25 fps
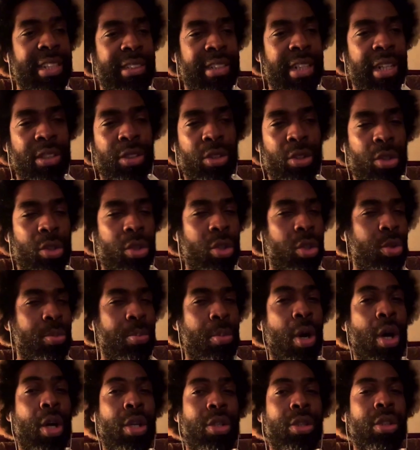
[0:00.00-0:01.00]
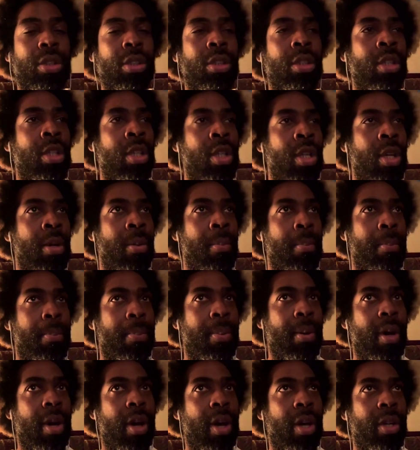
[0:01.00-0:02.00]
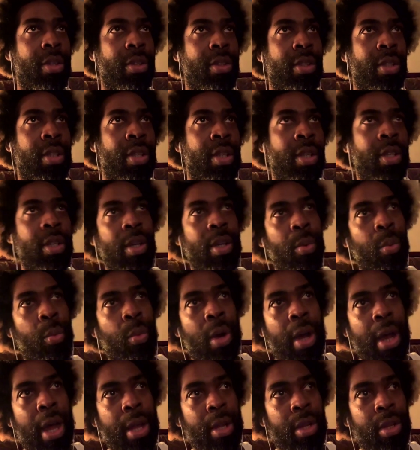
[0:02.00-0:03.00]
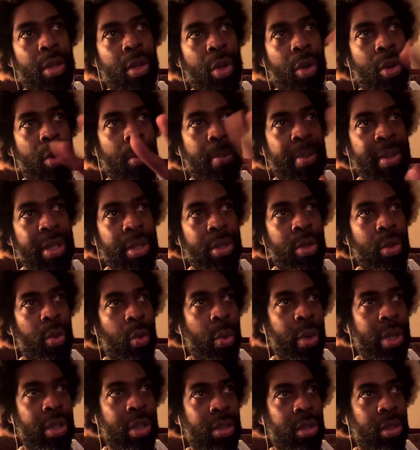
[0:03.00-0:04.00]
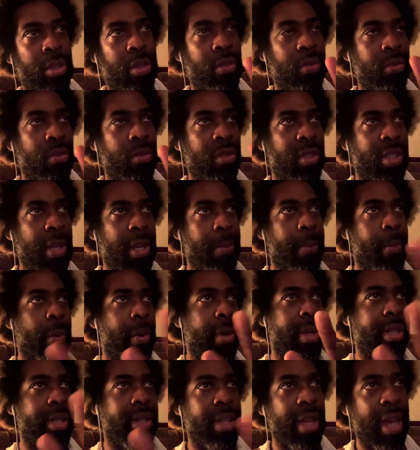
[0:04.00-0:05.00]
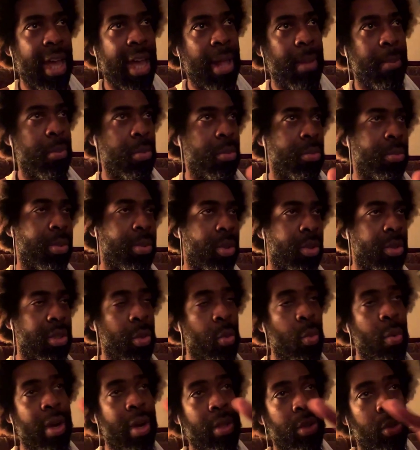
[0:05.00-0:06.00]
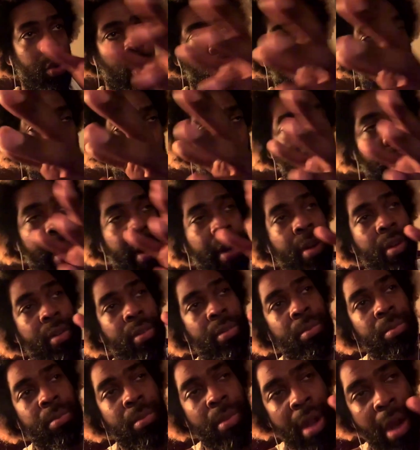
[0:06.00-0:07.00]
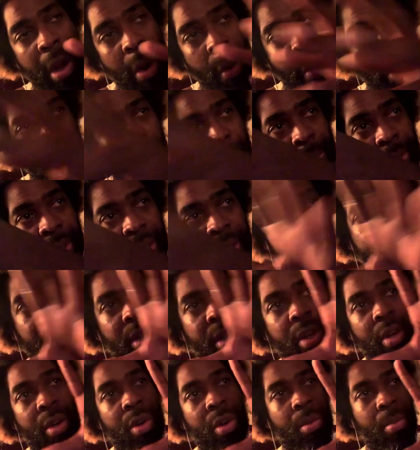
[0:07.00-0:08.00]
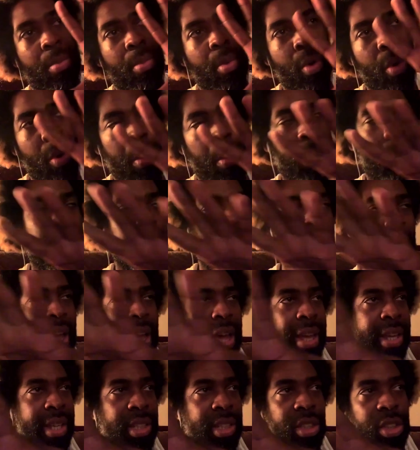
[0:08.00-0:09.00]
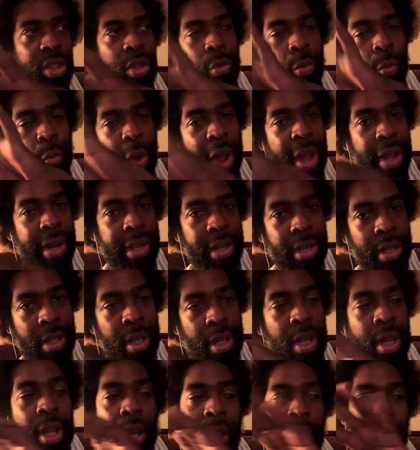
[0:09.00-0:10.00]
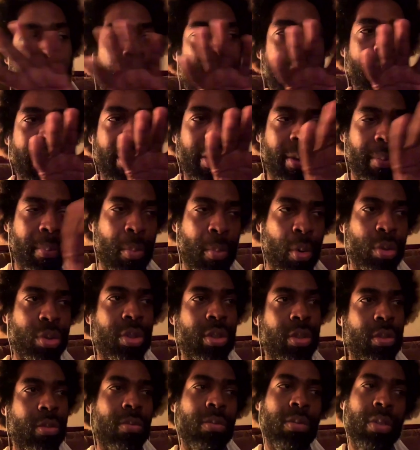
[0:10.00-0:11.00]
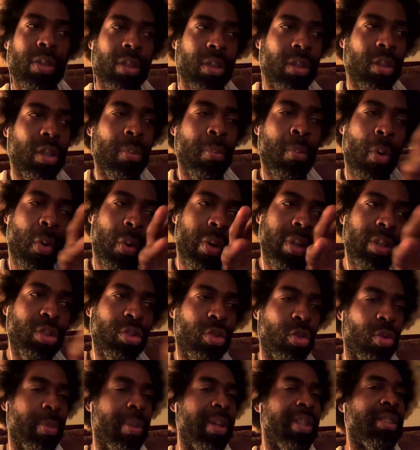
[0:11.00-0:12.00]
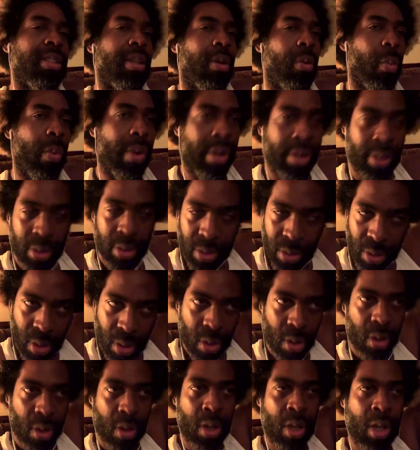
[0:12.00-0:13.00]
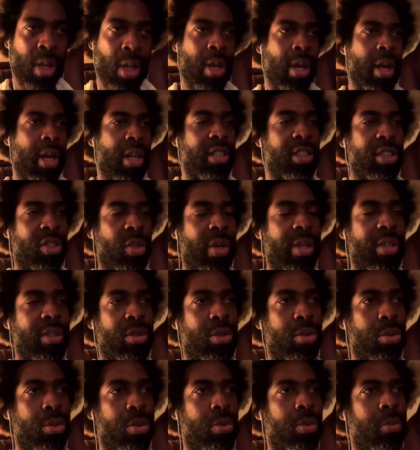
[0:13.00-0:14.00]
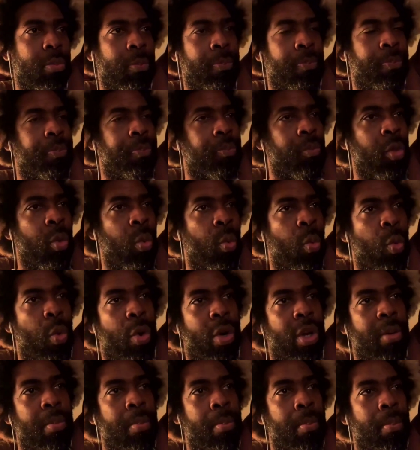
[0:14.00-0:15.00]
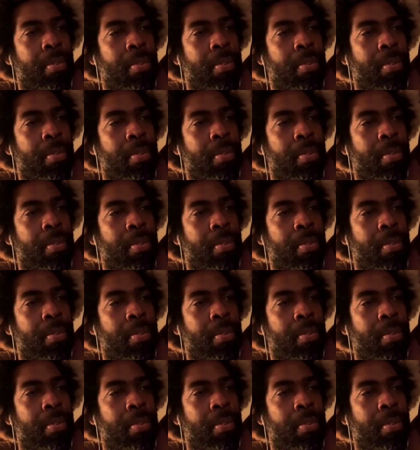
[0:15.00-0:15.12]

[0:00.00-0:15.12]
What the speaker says: are too much. But I'm gonna be doing separate albums because I want to do one R&B or more like songwriting, and the more instrumental one. So I'm trying to work in